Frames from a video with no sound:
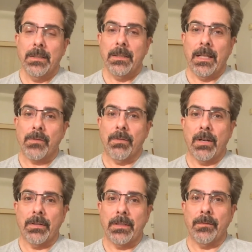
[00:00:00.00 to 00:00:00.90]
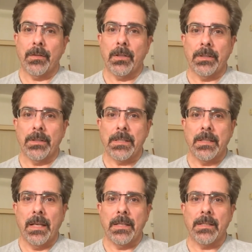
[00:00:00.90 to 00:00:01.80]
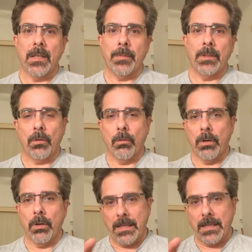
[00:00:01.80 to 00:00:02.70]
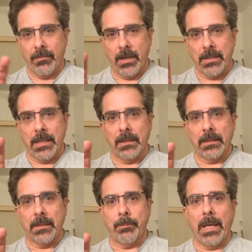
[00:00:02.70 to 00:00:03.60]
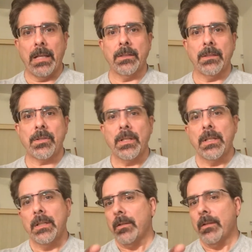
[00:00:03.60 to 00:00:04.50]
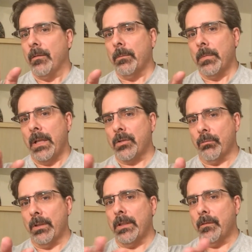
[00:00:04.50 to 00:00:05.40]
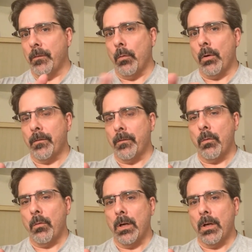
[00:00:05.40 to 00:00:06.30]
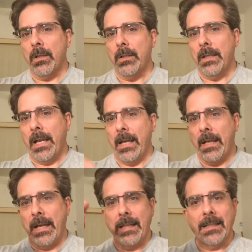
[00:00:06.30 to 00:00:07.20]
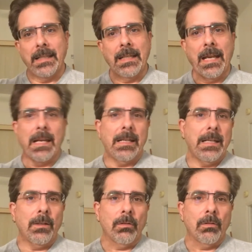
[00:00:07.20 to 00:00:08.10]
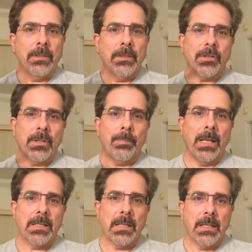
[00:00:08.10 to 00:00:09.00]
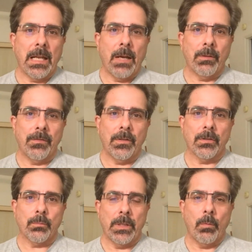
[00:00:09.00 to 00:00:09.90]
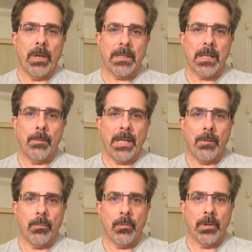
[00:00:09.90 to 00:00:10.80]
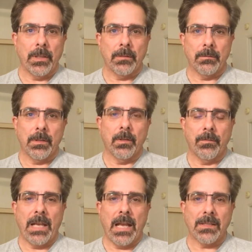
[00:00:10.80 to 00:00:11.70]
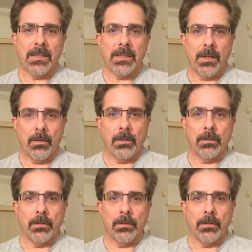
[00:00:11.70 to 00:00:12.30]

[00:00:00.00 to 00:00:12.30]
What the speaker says: that's very difficult these days. I mean, the court has a very delicate balance. It's really 4-4. And Anthony Kennedy, really just depends on how he feels when he wakes up that morning, and if he has his cereal